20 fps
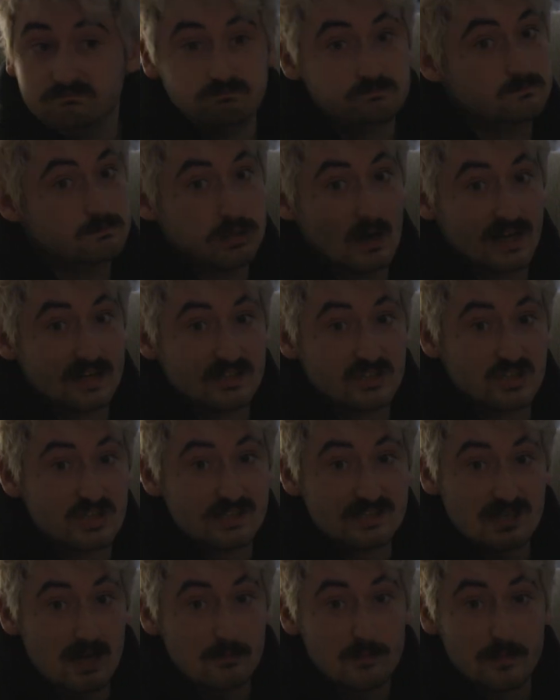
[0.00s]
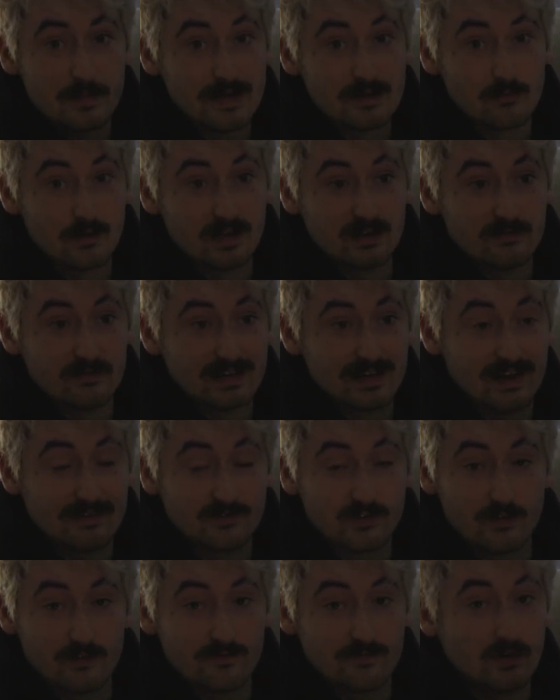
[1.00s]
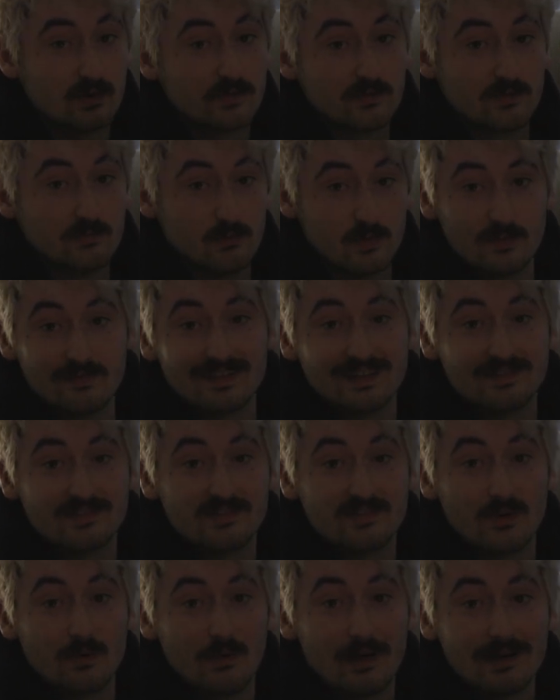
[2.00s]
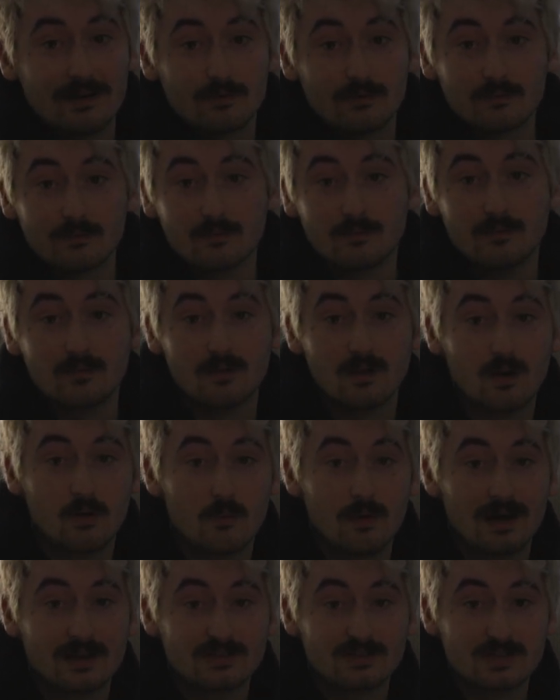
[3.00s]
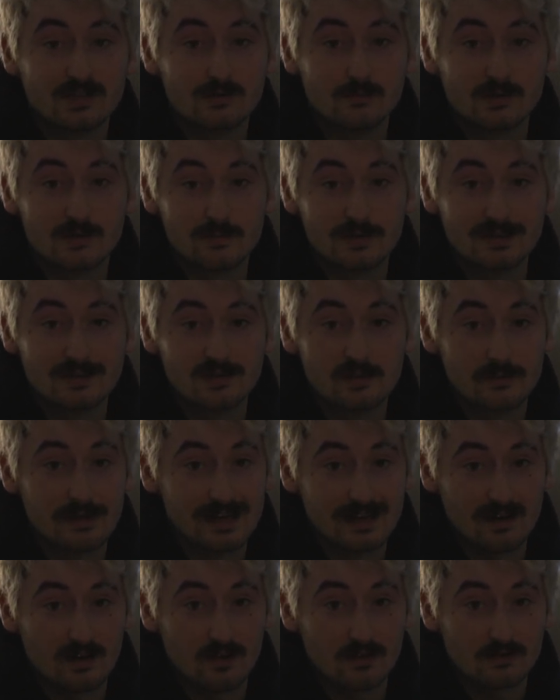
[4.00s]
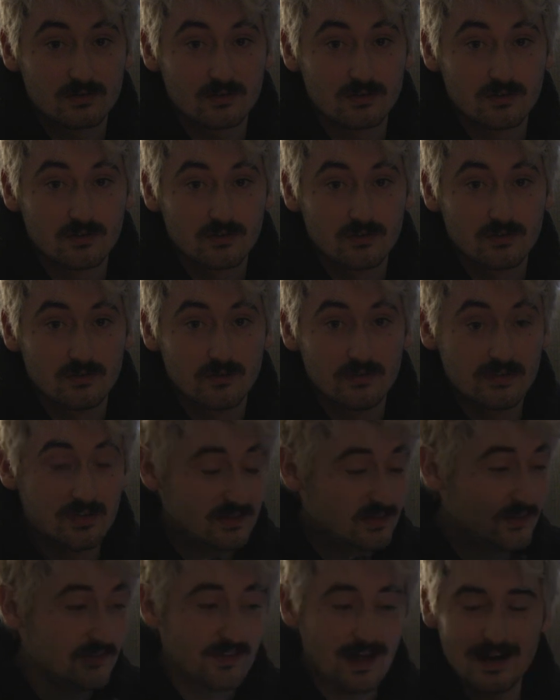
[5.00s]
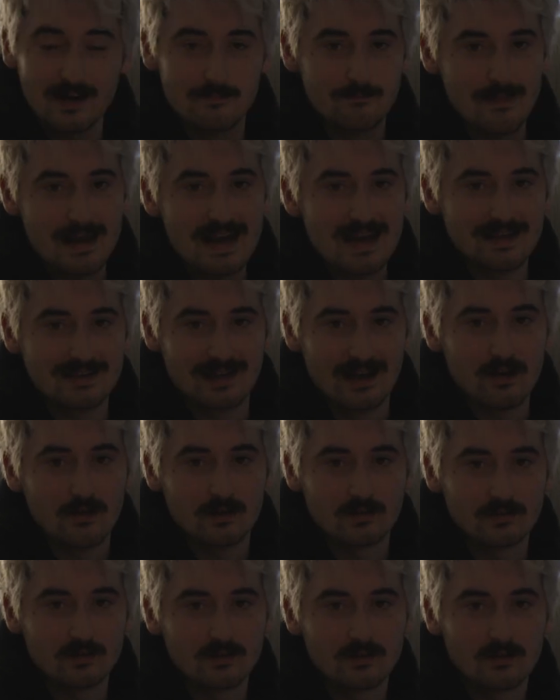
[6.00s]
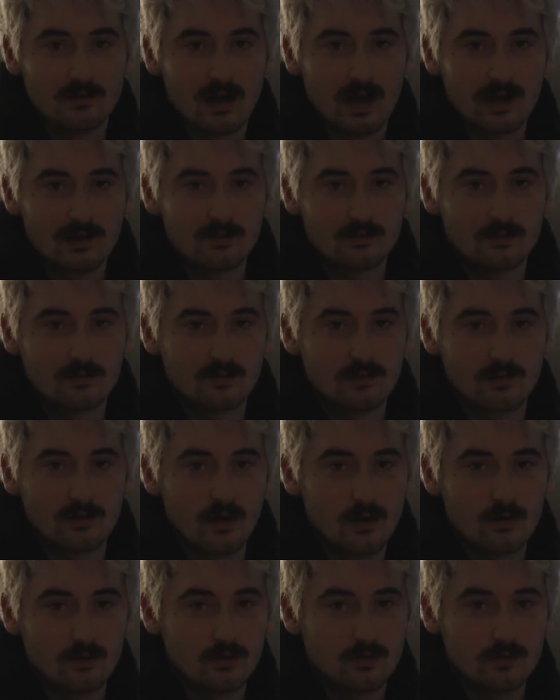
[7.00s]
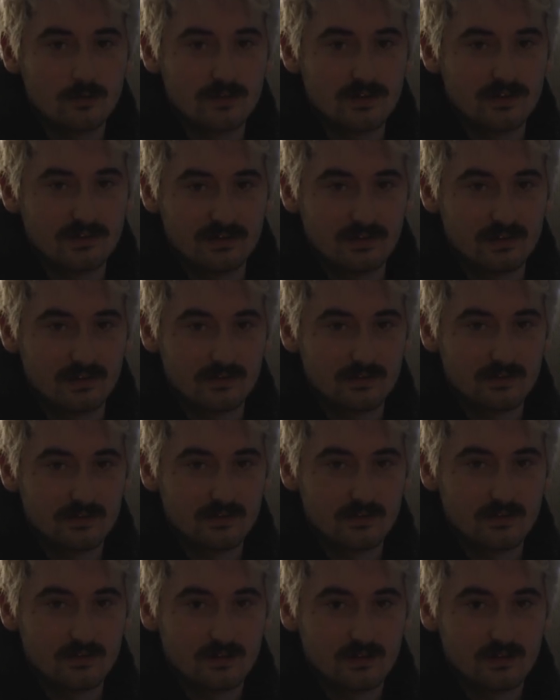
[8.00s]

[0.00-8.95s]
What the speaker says: But she stopped being relevant after the first movie, so I don't know why she would be in the main characters. This is not a main character. I don't know who this is.